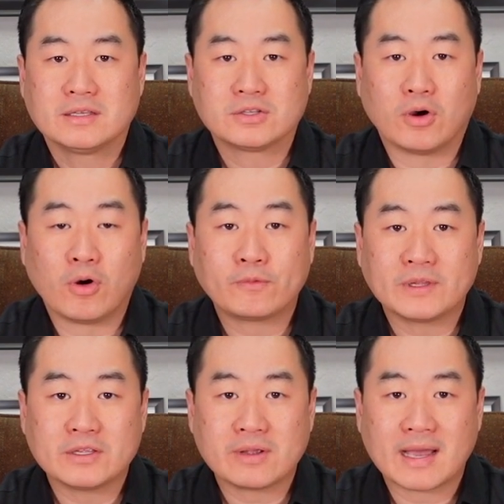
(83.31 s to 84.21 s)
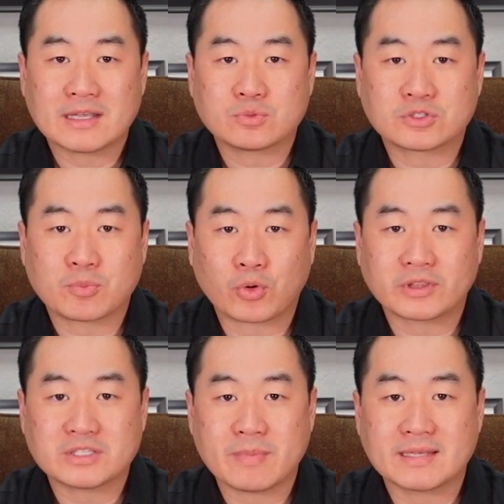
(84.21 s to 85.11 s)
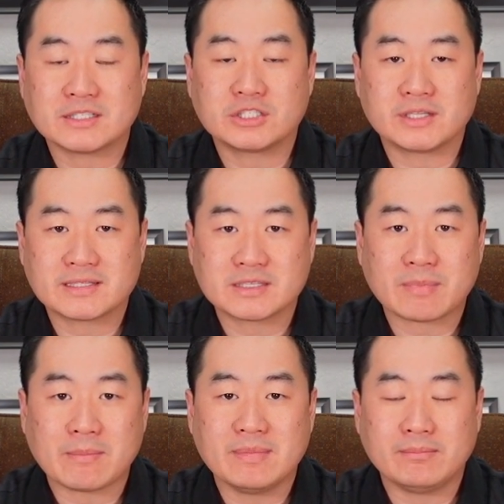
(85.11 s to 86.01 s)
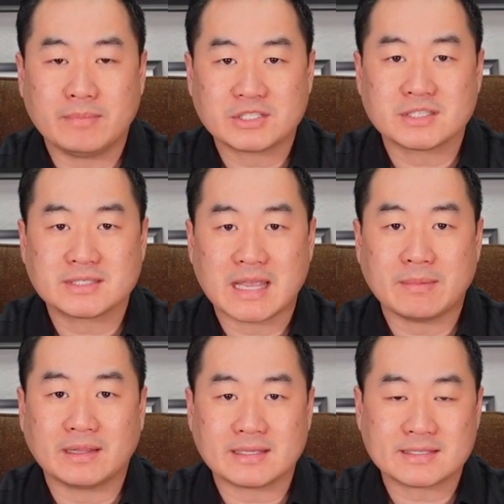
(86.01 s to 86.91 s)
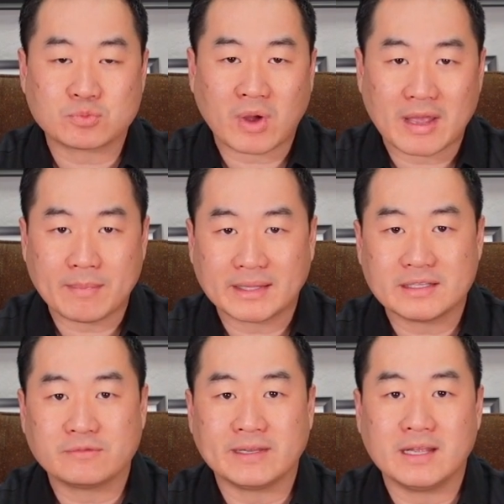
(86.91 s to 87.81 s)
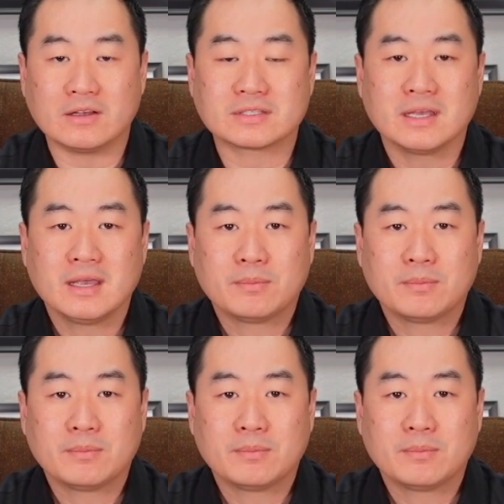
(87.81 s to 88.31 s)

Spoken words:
So hopefully you guys will support this message. This is my mission statement. This is why I make these videos.